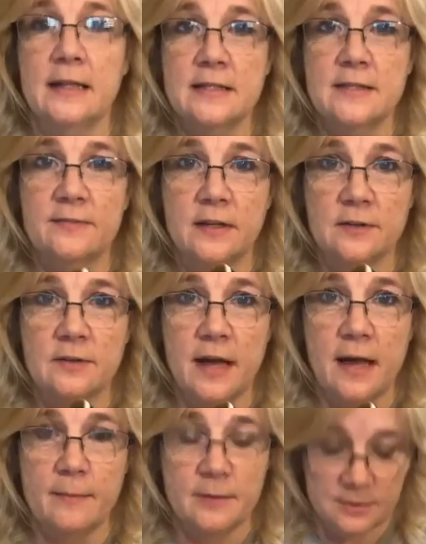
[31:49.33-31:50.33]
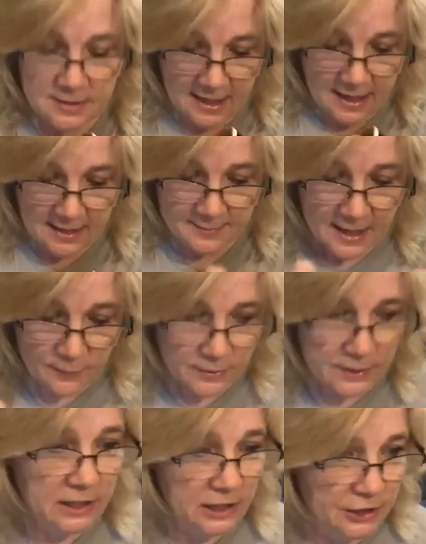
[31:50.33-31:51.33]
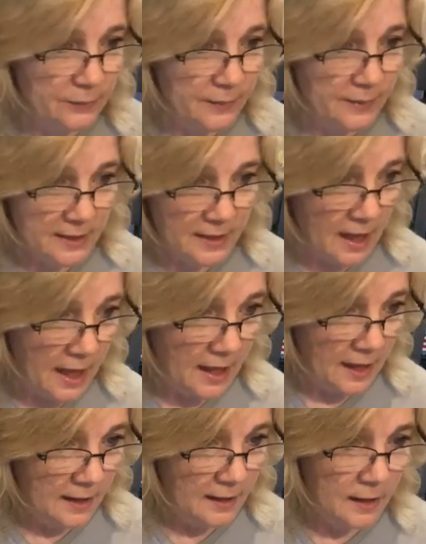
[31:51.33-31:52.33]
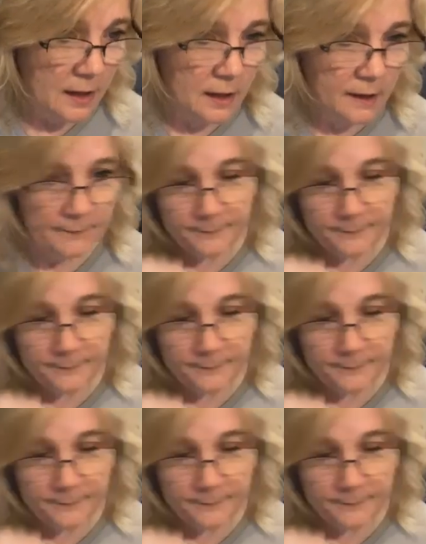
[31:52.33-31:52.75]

I got these finger daubers and I'm not really good with a